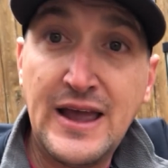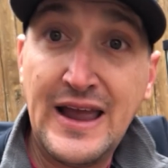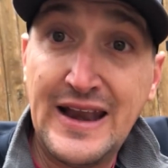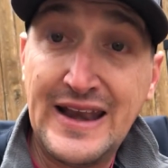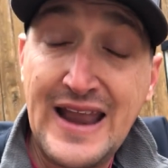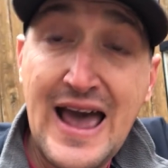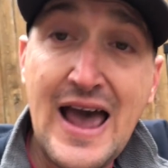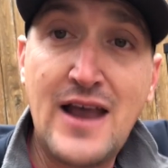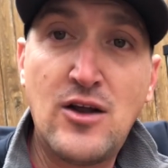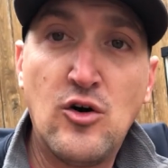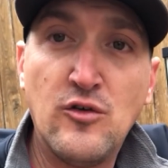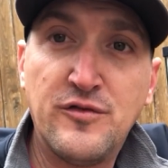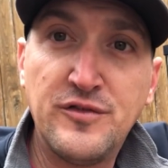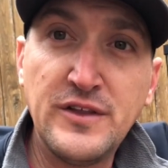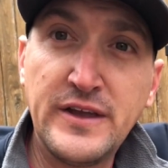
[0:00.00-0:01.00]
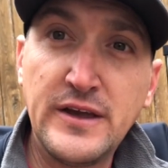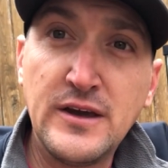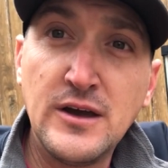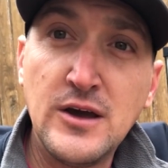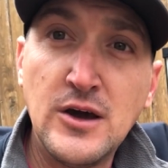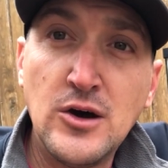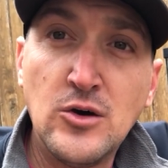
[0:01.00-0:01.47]
And that hopefully
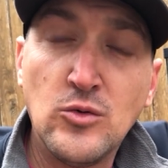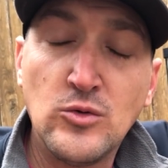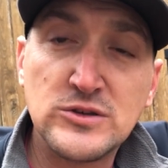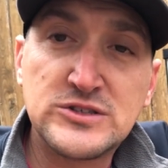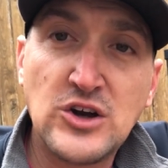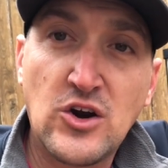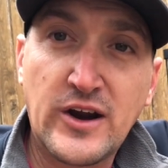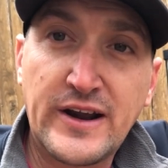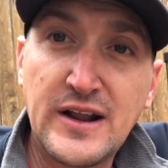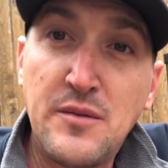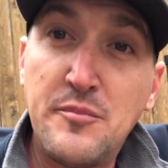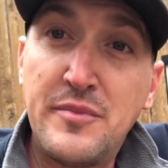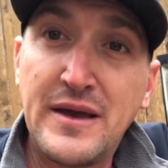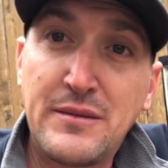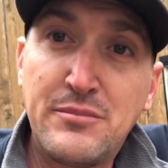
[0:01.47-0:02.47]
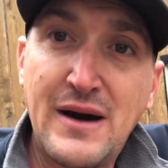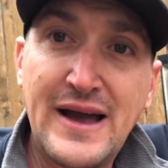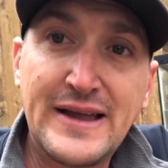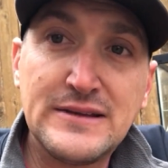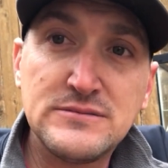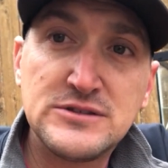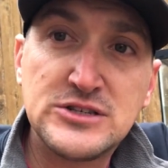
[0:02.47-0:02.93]
will target a big
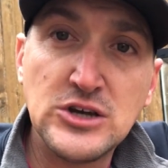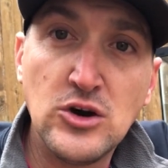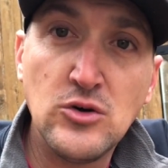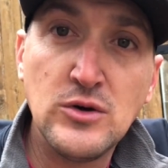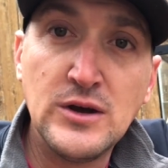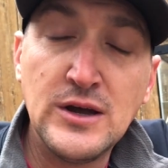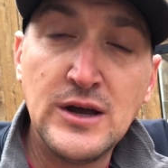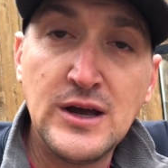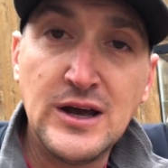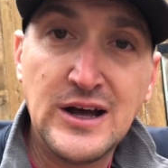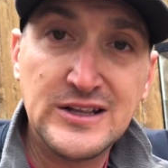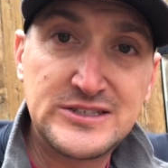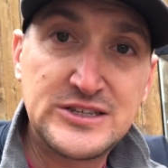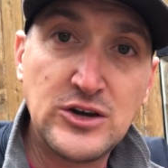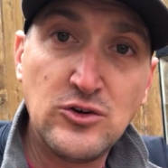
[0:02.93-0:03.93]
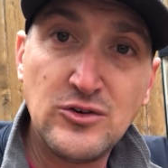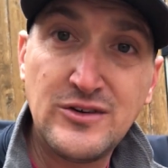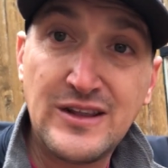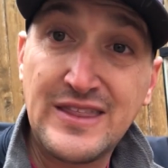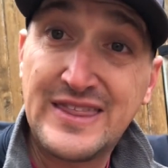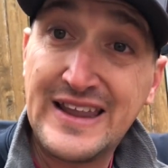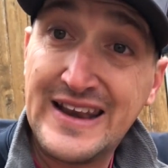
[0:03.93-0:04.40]
bite. So until
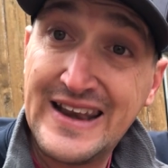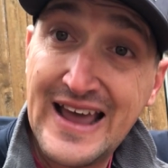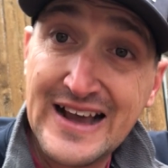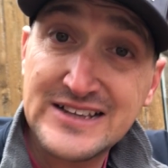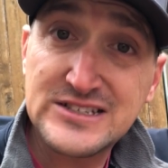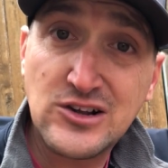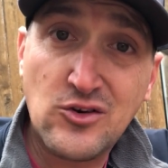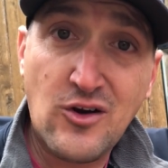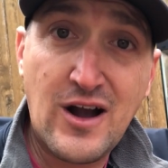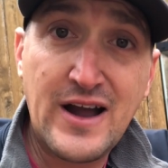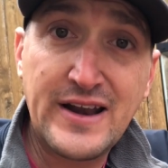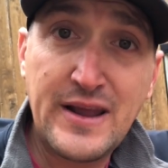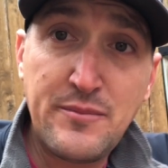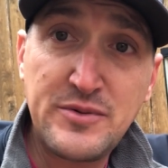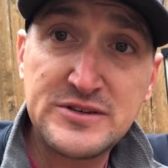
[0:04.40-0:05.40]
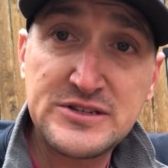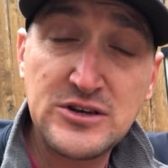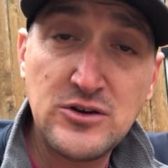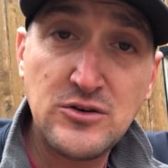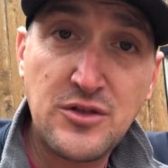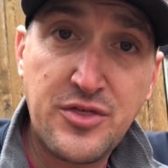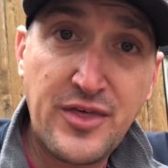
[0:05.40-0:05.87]
the next grind
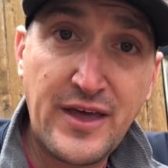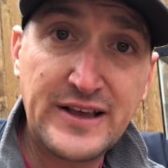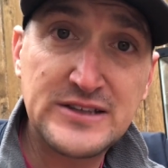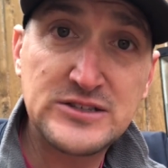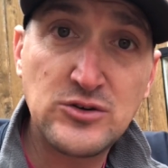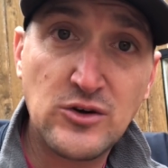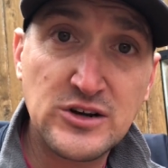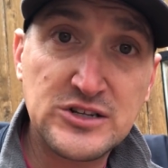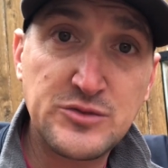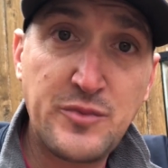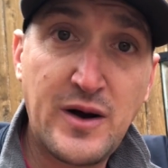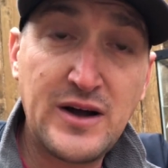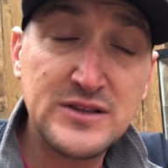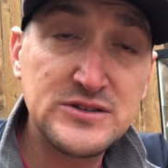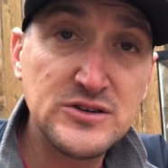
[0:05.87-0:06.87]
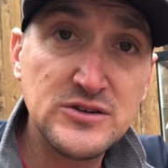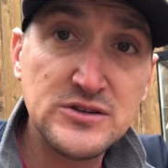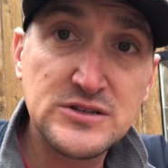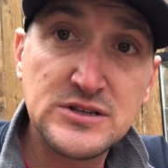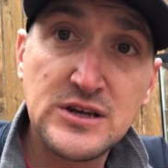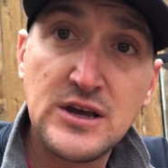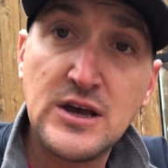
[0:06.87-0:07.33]
episode, thanks to our
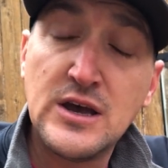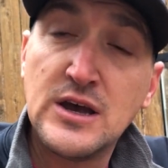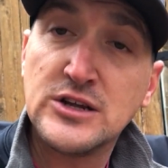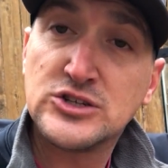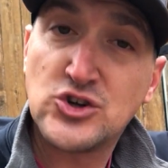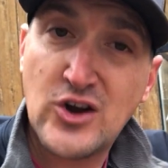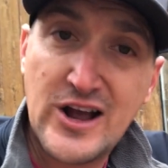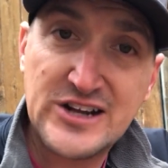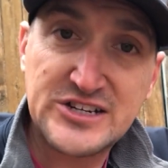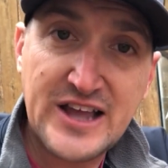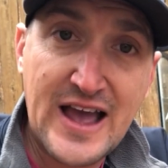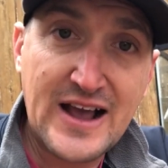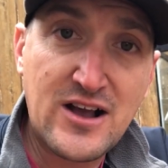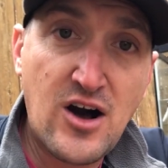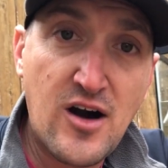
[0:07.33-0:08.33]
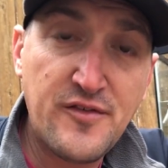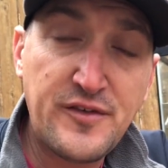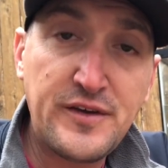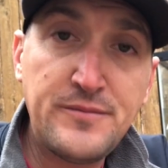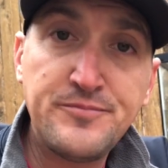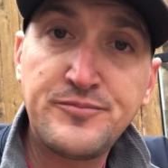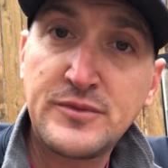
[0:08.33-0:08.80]
sponsors, Trash Cat
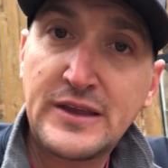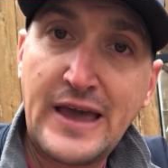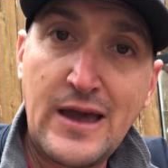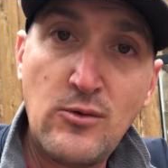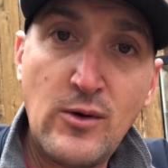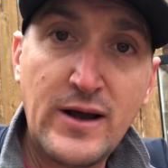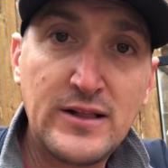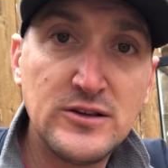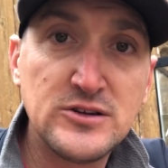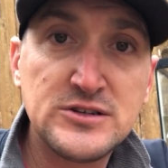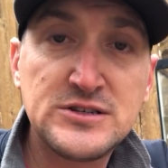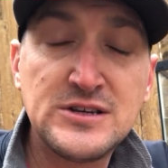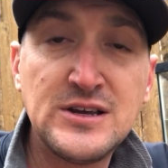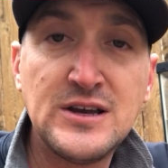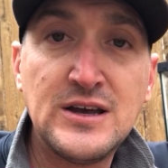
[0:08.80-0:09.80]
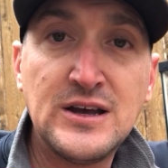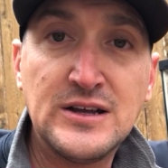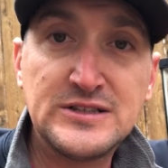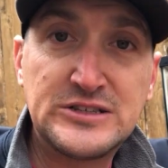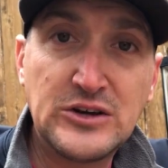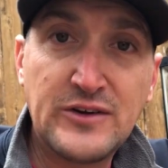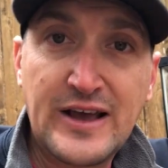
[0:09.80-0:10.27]
Coffee, KWigglers.
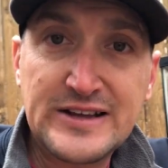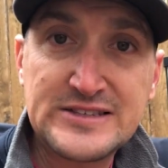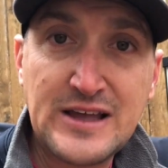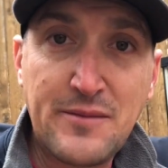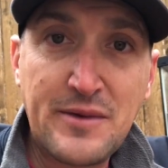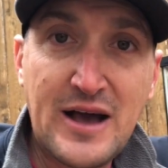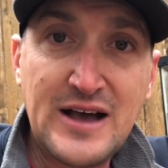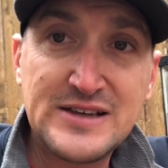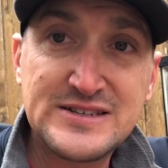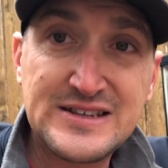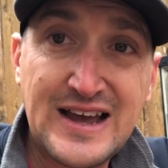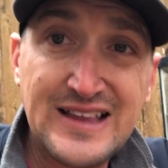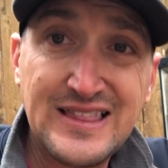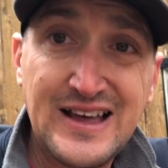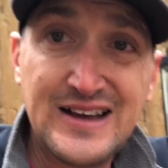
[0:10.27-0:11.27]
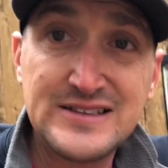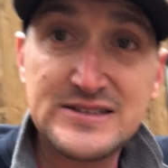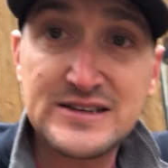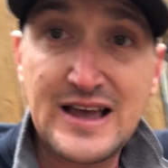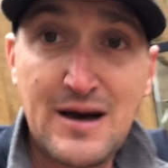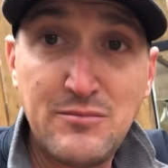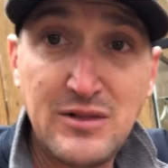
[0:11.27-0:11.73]
Until next time, guys, tight lines,
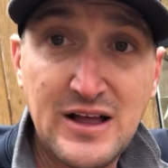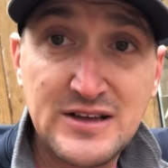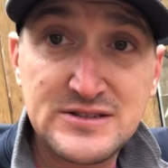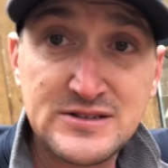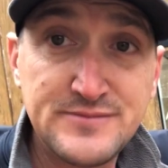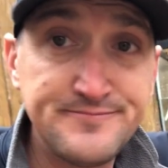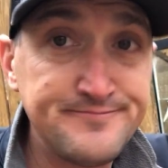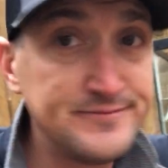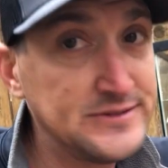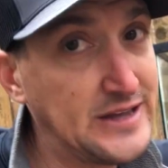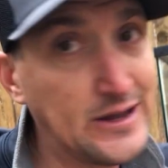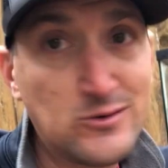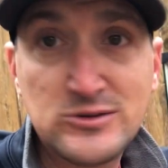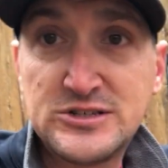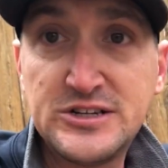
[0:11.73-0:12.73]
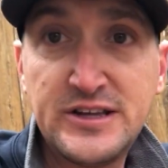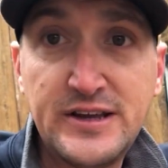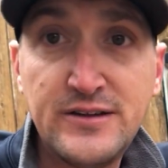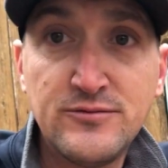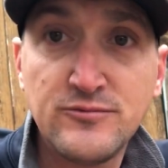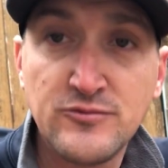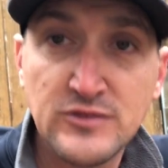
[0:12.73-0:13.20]
God bless. Take what you
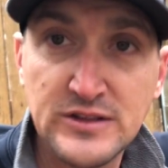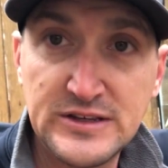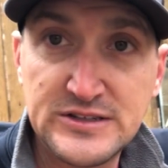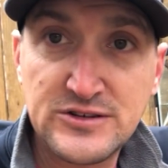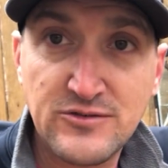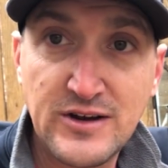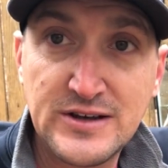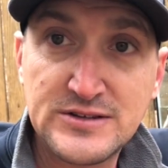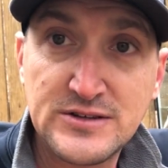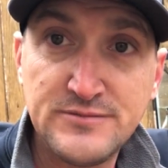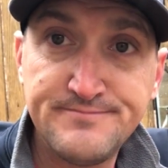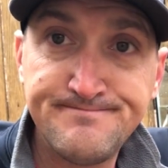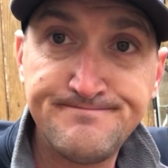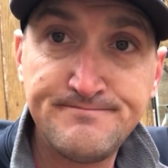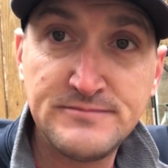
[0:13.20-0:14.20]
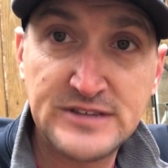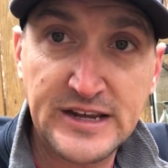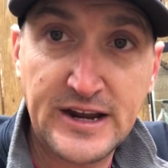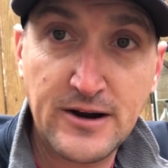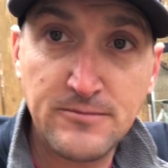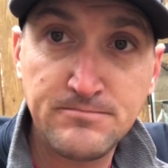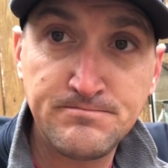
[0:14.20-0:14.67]
need, release the rest. Take care.